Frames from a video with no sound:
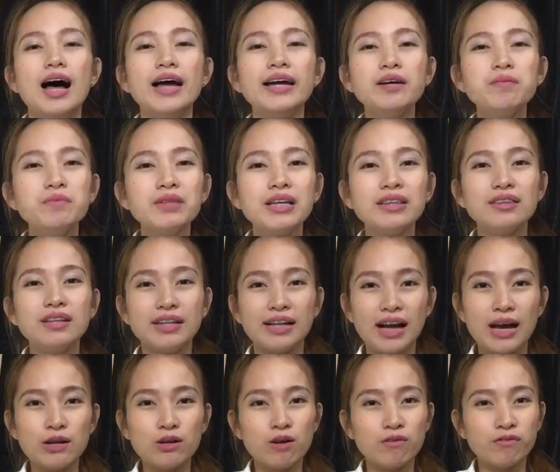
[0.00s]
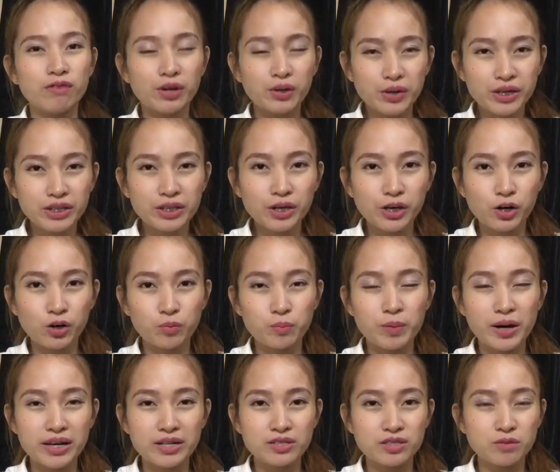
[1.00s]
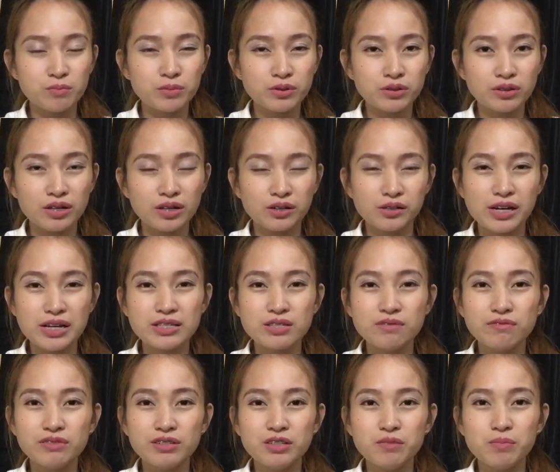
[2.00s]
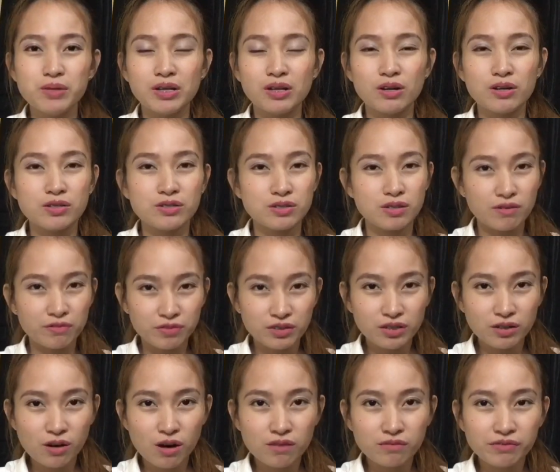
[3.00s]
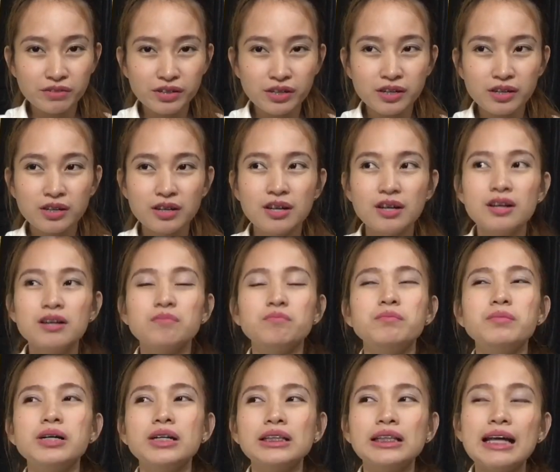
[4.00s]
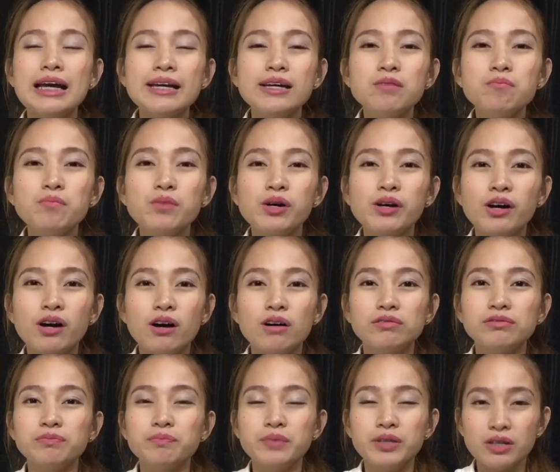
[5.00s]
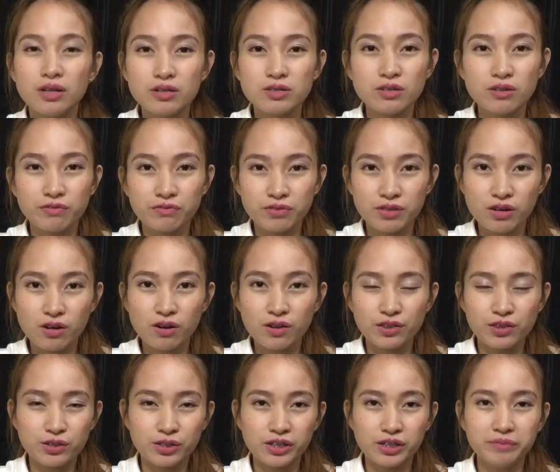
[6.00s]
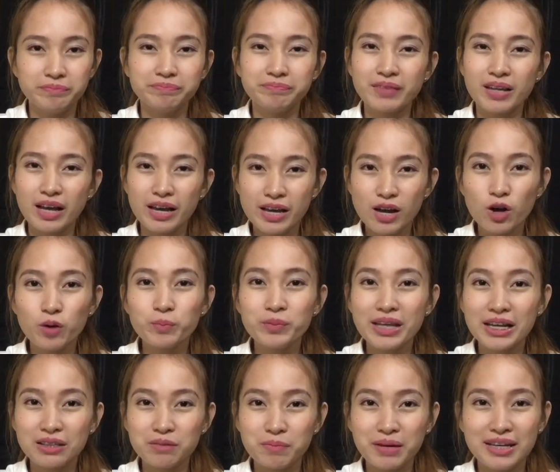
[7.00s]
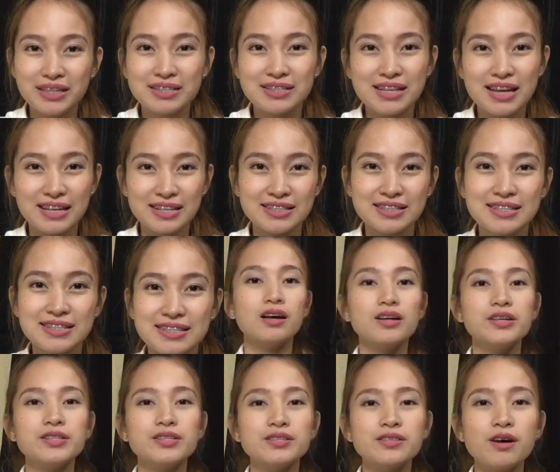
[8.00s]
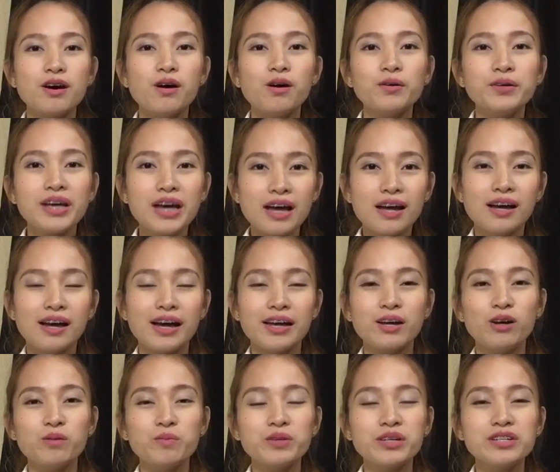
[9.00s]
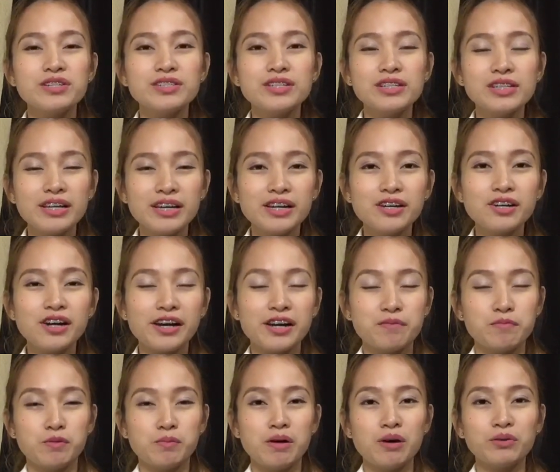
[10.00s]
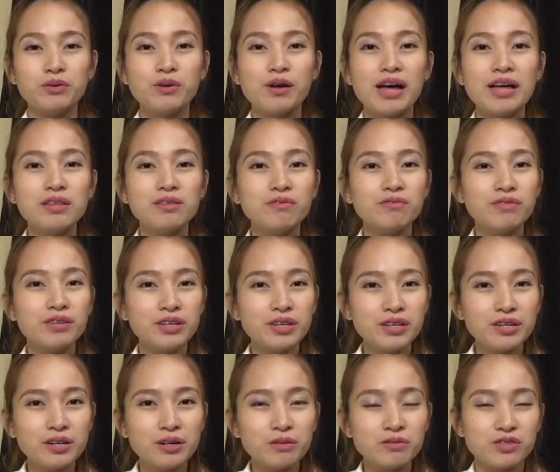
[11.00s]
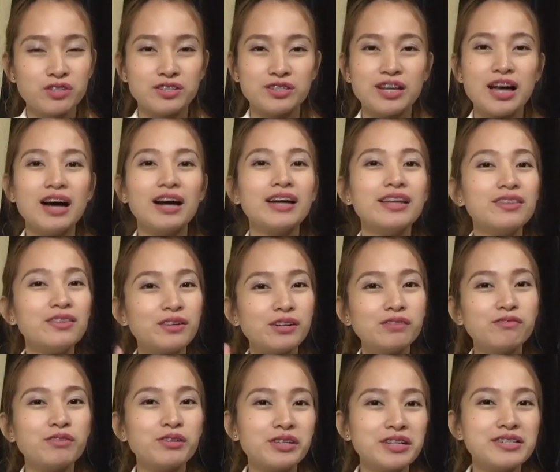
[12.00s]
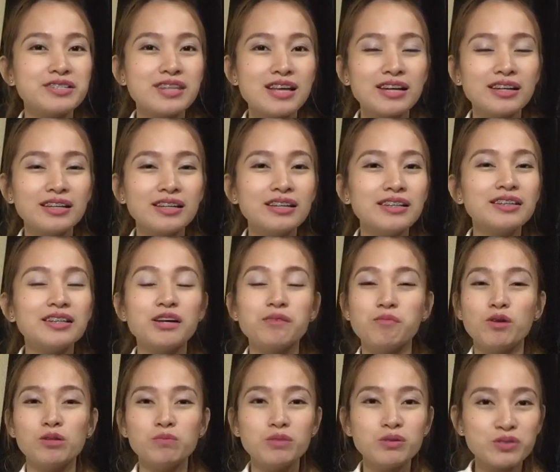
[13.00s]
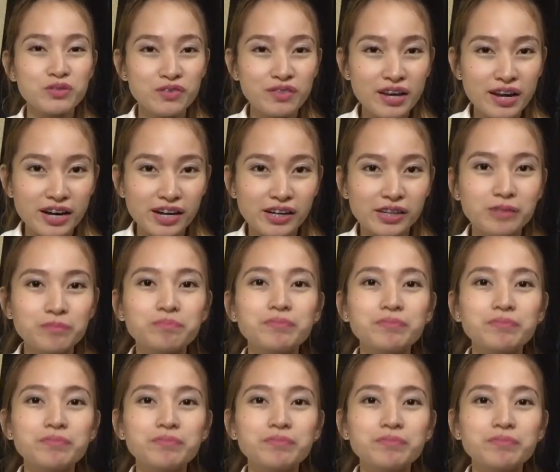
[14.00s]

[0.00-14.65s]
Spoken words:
am not the kind of a reader who buys a book aggressively because of the cover, but I am more of because of the author. I hope that makes sense. So yeah, I hope you're still here. I am about to end the video. Just hang in there for a second. I'm almost there.